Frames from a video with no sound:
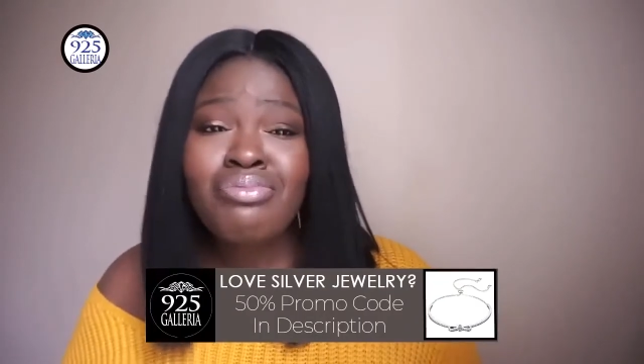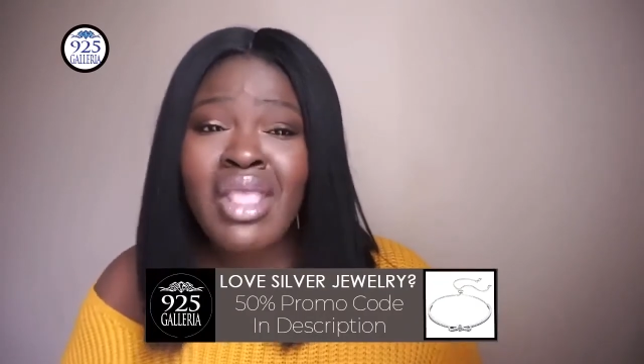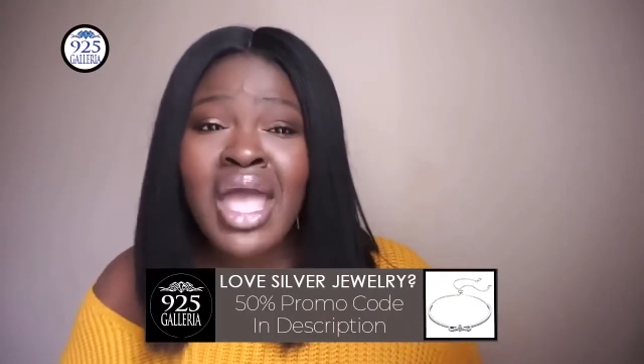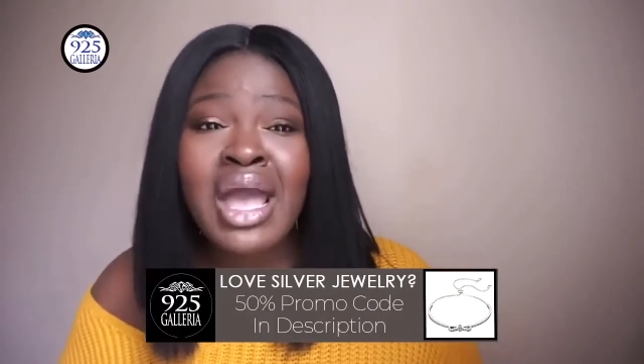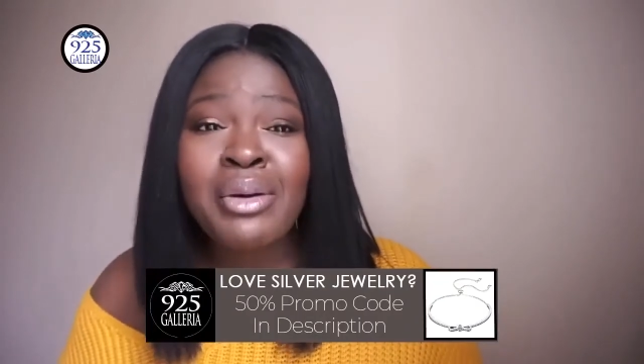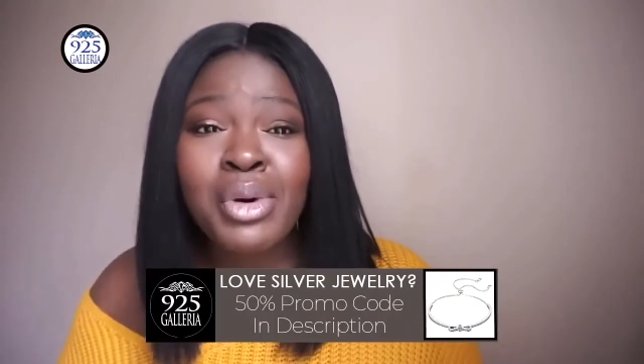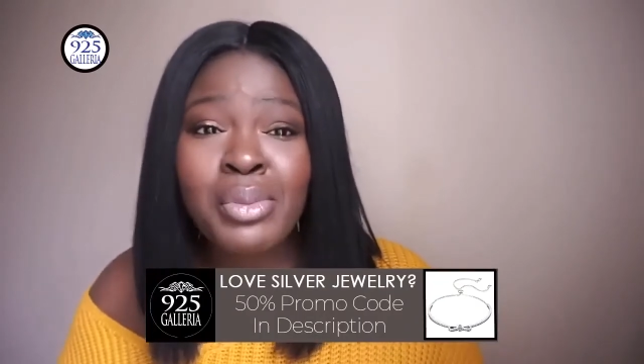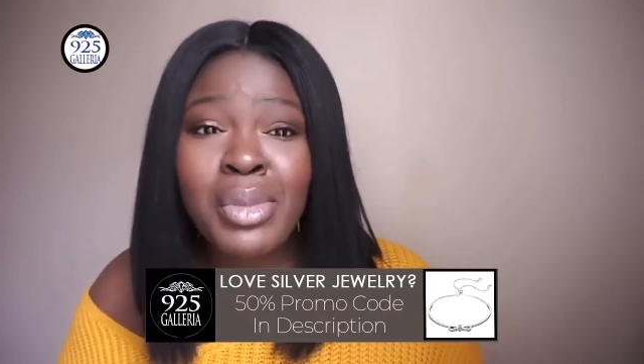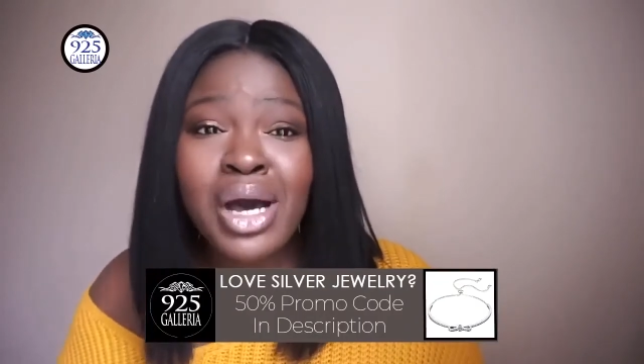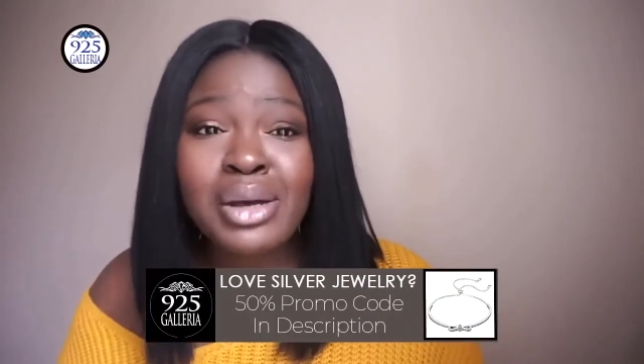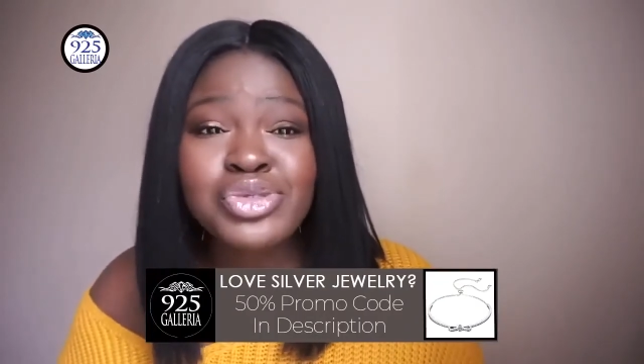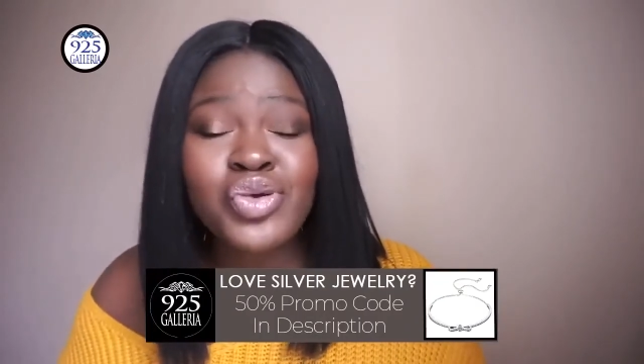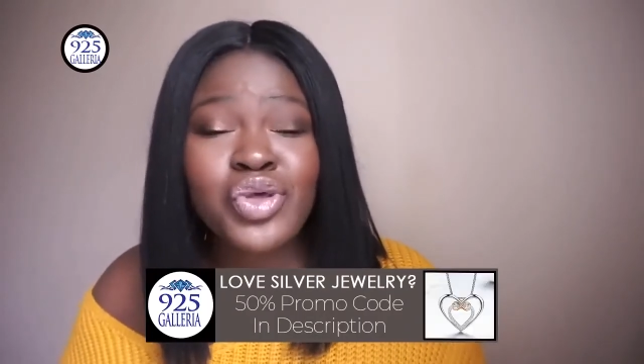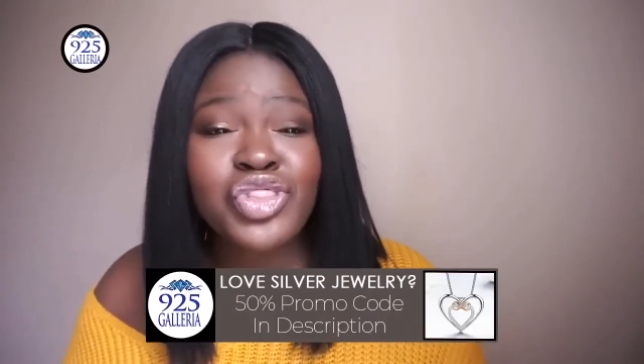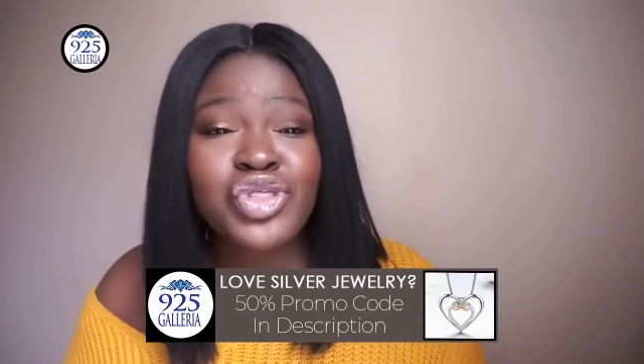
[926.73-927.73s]
I'm a mom
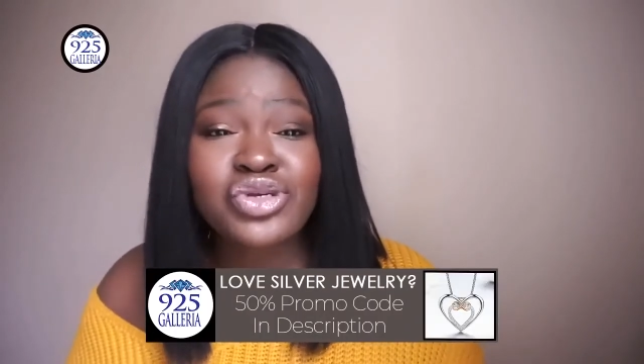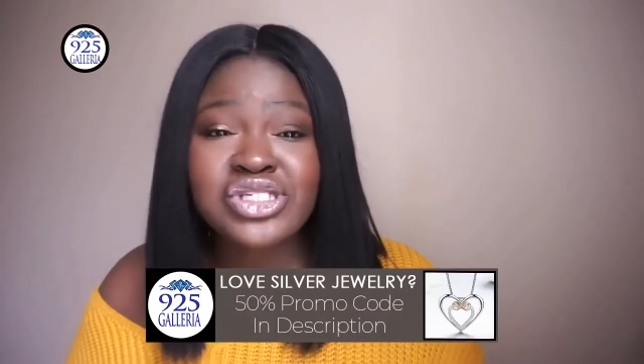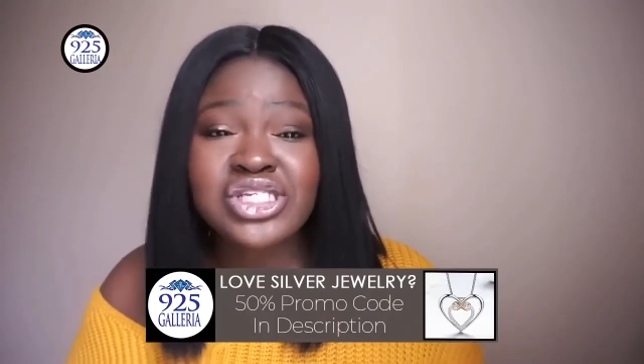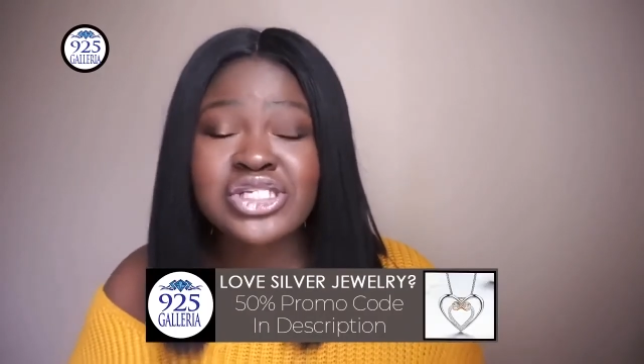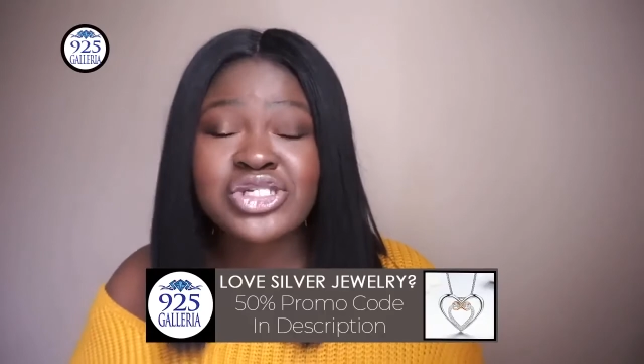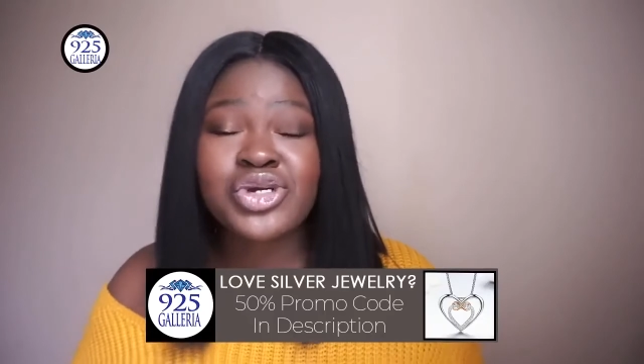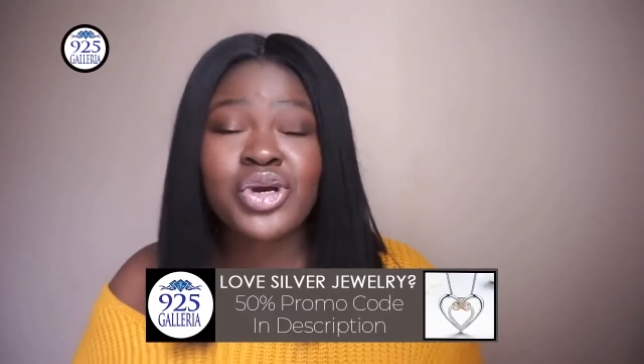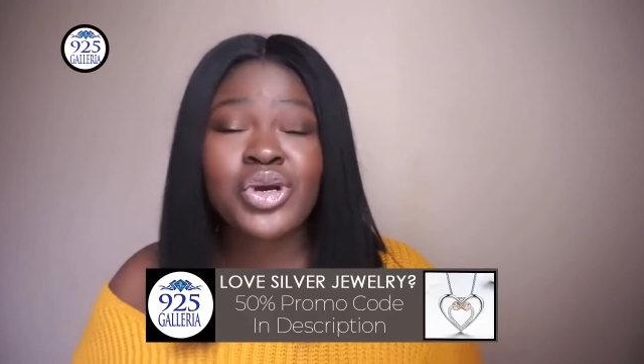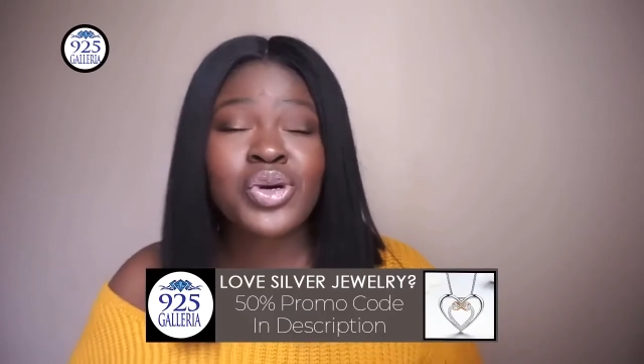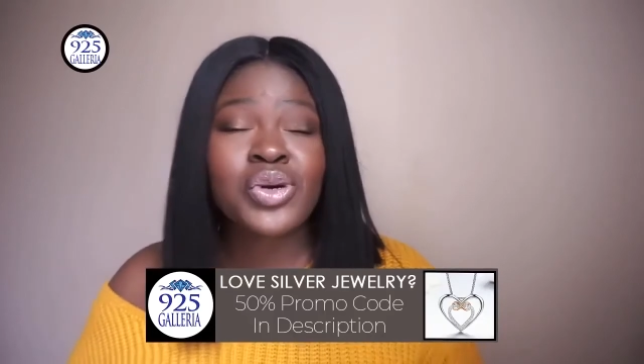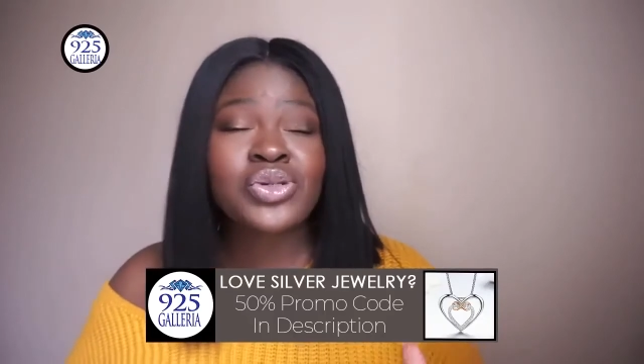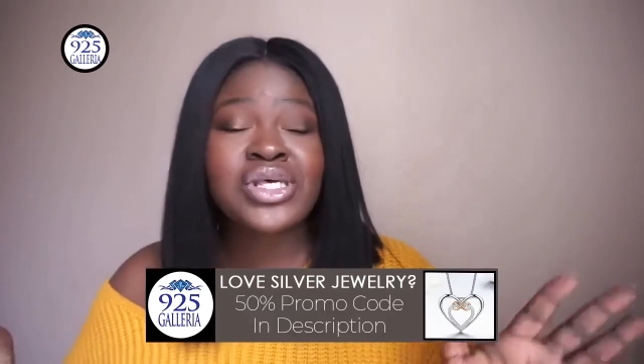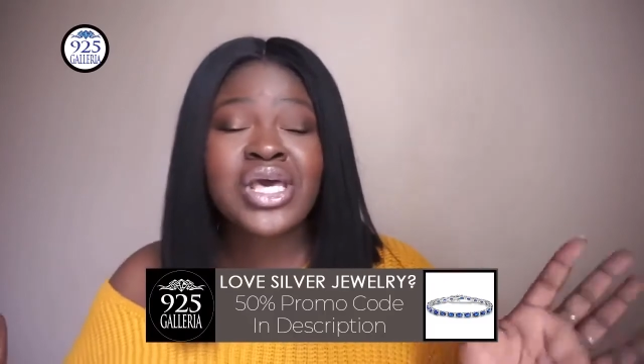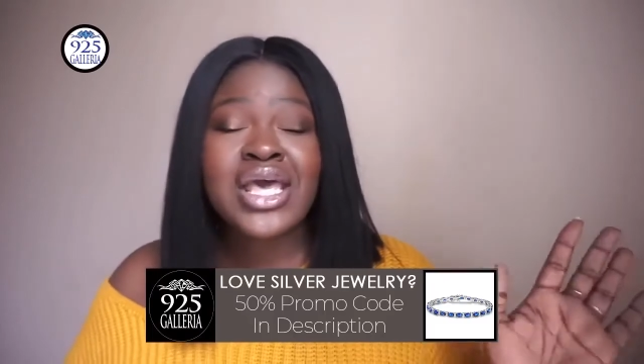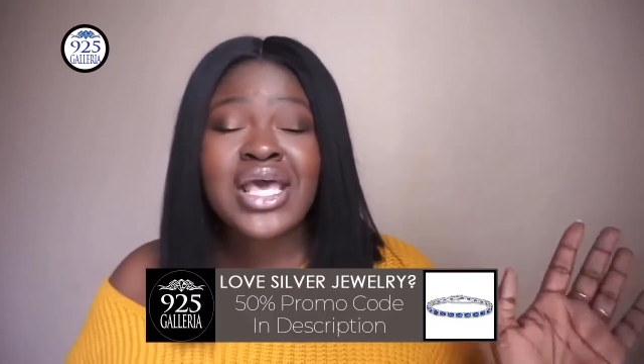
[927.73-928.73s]
to a 13-year-old,